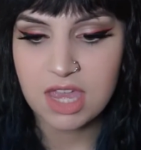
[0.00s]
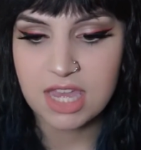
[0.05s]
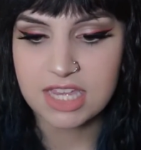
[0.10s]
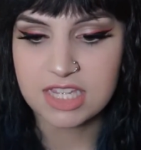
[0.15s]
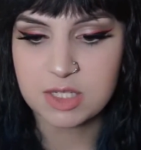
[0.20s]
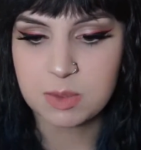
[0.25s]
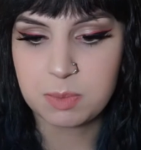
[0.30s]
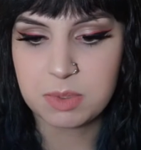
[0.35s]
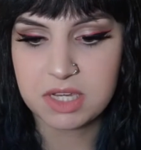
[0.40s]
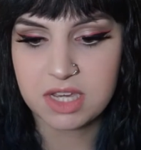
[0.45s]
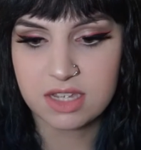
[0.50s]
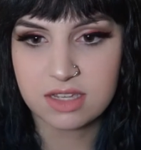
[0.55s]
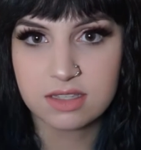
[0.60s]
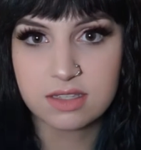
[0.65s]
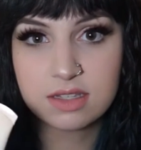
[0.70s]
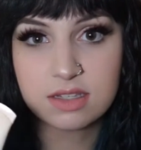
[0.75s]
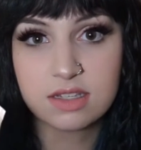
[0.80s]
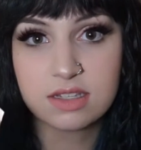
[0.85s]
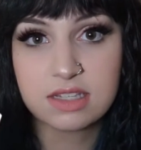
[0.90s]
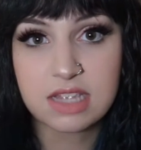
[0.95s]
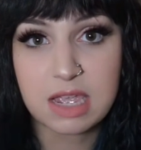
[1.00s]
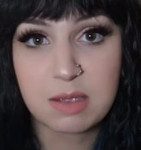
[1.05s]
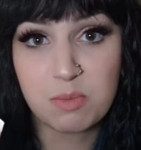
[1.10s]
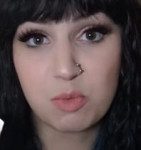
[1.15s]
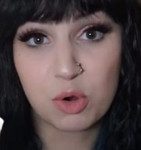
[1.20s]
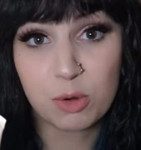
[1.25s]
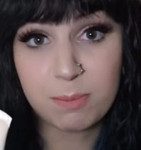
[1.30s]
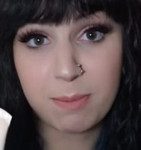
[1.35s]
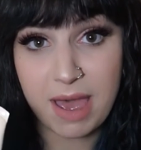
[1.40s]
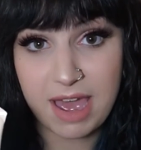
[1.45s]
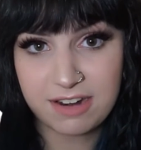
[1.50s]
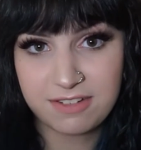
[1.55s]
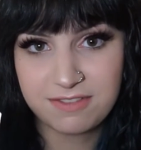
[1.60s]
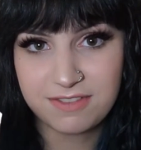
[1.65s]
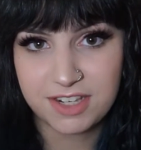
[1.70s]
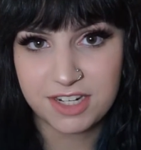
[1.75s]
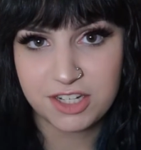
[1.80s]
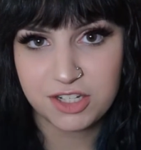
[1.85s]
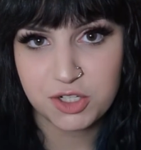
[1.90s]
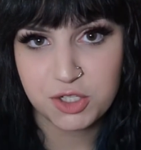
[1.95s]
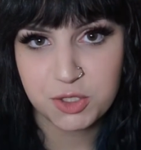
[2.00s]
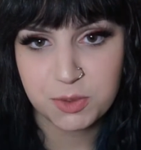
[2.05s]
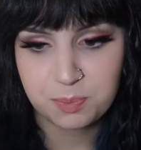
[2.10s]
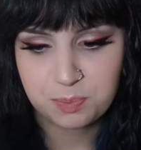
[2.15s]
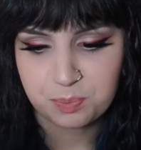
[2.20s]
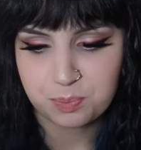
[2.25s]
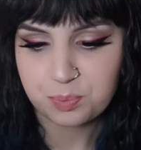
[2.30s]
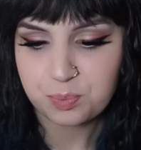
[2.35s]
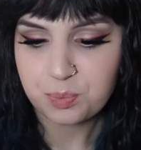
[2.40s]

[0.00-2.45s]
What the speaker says: is because this is a more matte finish.